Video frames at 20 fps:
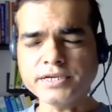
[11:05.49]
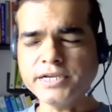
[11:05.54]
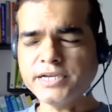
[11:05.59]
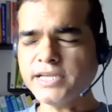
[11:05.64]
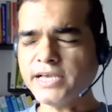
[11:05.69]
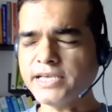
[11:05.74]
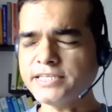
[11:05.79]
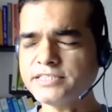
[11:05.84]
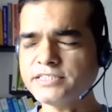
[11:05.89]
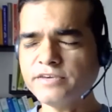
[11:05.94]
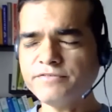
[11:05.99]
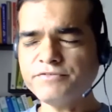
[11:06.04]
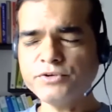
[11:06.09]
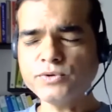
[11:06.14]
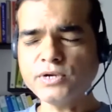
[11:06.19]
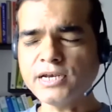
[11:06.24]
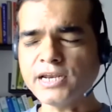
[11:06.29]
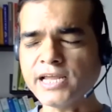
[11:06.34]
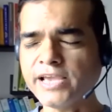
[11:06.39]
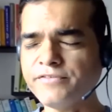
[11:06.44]
Read as if
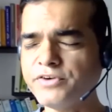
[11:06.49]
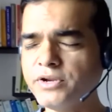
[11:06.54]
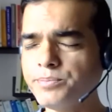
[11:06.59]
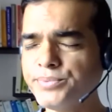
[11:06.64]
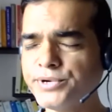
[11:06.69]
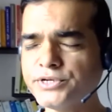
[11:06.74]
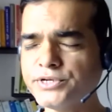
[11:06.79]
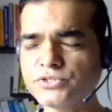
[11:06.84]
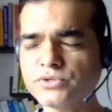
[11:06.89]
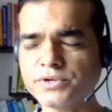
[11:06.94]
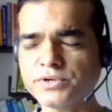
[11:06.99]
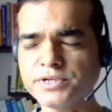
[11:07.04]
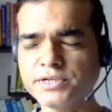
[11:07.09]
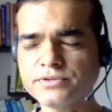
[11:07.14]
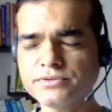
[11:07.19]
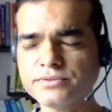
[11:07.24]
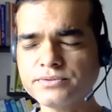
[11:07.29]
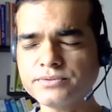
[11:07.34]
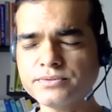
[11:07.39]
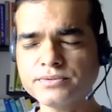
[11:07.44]
your life depends on
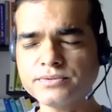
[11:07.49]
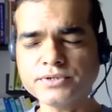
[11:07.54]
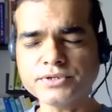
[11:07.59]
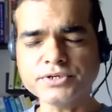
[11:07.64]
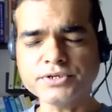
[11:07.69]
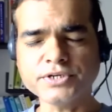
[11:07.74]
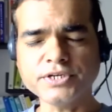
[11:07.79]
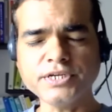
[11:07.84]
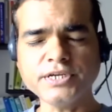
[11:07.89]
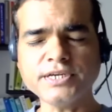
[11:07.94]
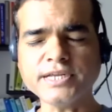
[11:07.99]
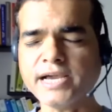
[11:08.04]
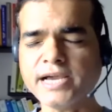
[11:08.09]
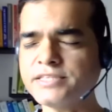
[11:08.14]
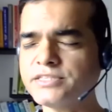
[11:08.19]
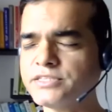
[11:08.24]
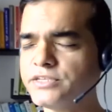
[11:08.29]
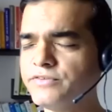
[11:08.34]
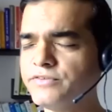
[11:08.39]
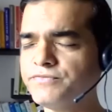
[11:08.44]
it. Read
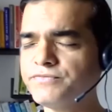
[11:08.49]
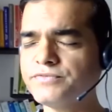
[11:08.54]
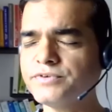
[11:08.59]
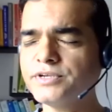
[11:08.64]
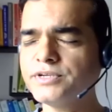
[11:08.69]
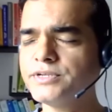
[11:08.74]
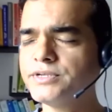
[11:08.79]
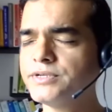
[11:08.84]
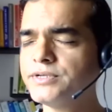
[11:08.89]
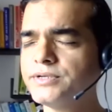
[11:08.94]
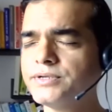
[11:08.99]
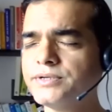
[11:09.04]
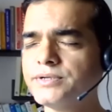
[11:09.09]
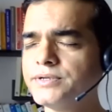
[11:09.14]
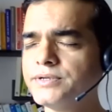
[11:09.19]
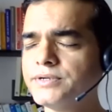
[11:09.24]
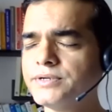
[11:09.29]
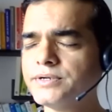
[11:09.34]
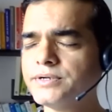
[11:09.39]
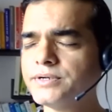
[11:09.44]
as if
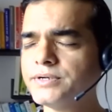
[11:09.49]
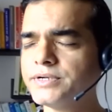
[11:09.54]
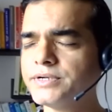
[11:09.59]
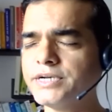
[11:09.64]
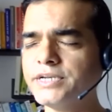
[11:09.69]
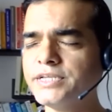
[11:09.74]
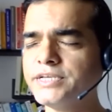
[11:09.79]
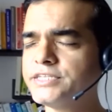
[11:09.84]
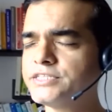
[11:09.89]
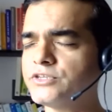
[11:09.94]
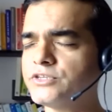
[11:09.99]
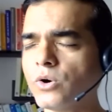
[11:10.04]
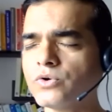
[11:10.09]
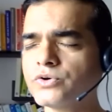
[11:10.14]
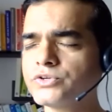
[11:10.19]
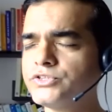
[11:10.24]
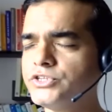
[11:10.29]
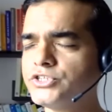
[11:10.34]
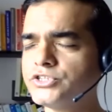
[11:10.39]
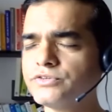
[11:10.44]
reading is
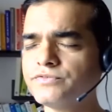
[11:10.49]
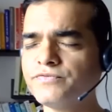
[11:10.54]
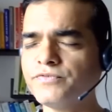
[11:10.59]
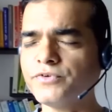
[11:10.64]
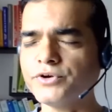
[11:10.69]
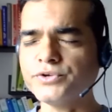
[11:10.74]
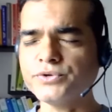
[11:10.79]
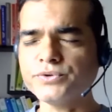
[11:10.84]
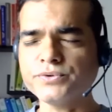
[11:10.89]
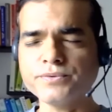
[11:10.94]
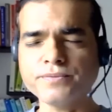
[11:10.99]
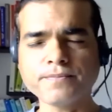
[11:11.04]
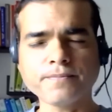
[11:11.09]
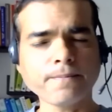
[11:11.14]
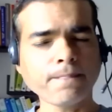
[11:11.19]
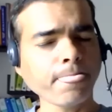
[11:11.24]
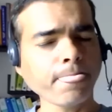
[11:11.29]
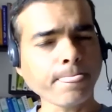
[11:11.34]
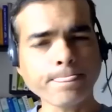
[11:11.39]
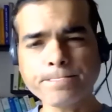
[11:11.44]
oxygen for you.
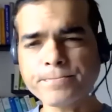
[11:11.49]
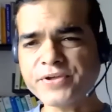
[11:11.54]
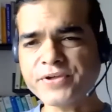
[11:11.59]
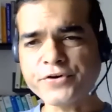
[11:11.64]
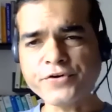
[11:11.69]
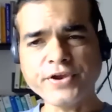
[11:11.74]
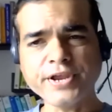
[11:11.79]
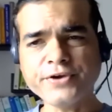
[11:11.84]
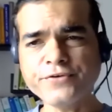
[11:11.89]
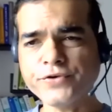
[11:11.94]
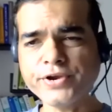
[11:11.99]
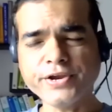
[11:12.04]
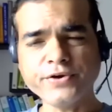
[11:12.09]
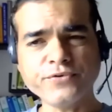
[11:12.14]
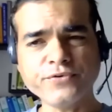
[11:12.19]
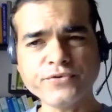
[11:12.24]
Read.